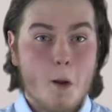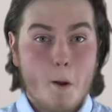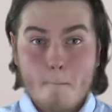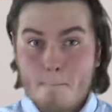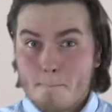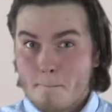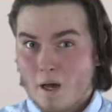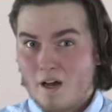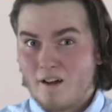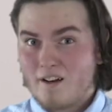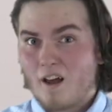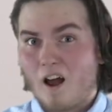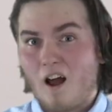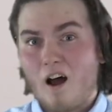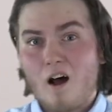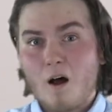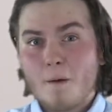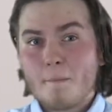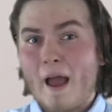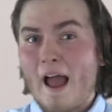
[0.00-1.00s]
But
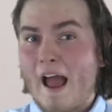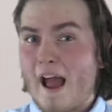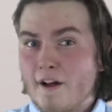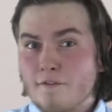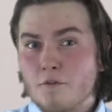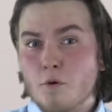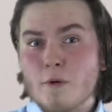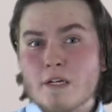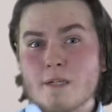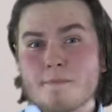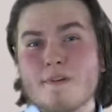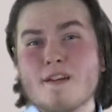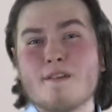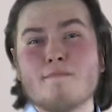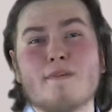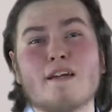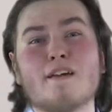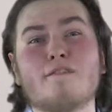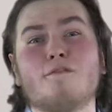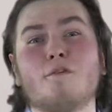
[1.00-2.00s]
Arm have always been a
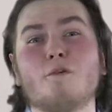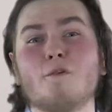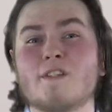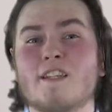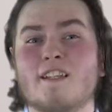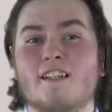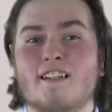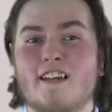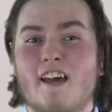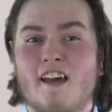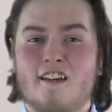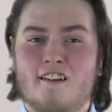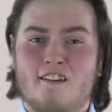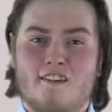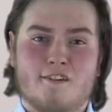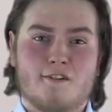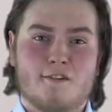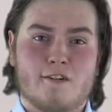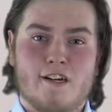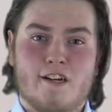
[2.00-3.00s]
big force in the tech
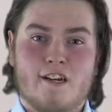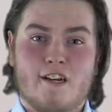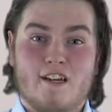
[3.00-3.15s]
industry,